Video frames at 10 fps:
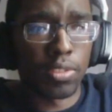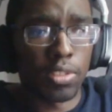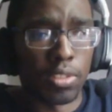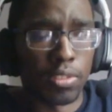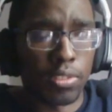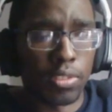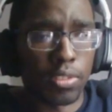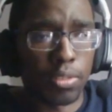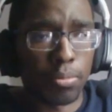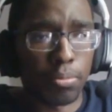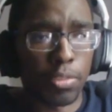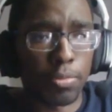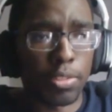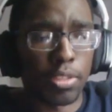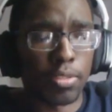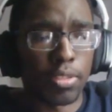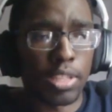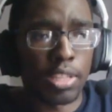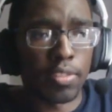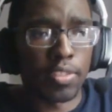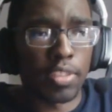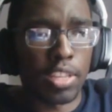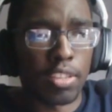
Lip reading: Huh. Okay. Must be the end of his day.